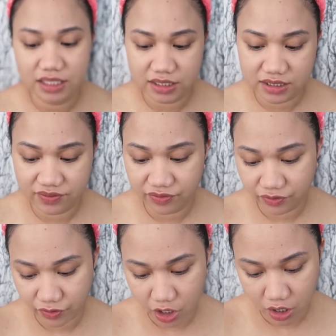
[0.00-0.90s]
is
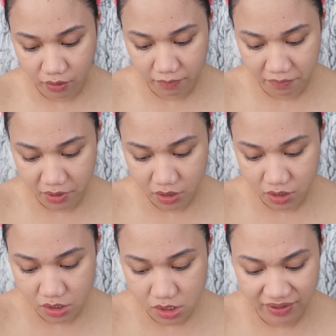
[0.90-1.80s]
from
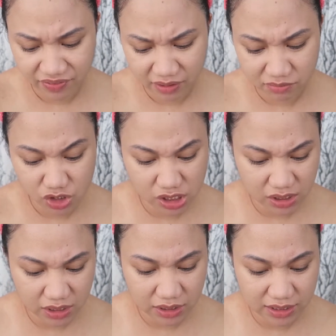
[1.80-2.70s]

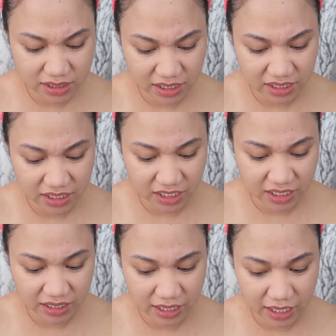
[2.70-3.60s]
FMGT
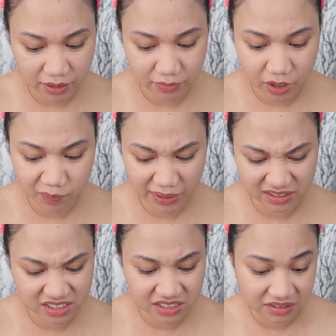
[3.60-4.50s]
Designing Eyebrow
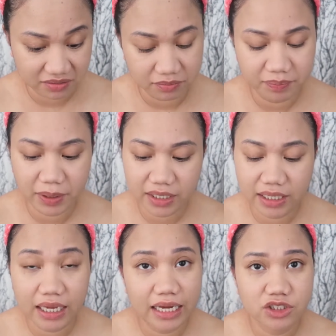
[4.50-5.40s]
Pencil. But
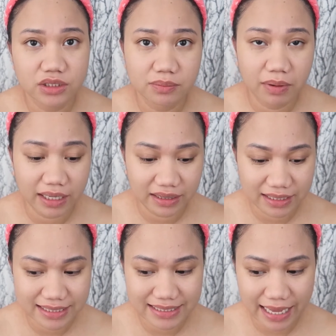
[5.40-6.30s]
I actually buy
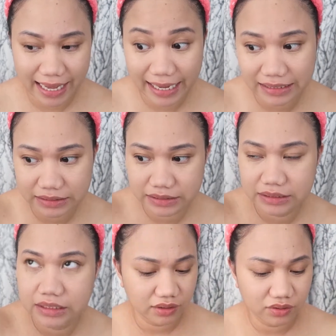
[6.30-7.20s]
this at,
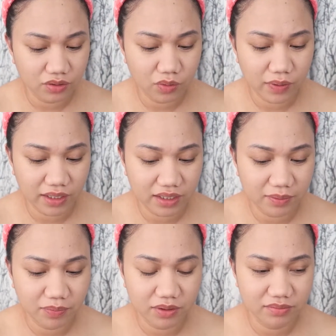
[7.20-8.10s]
I don't know why I
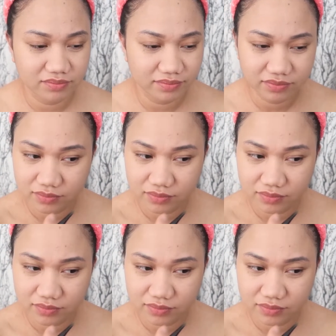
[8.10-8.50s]
keep on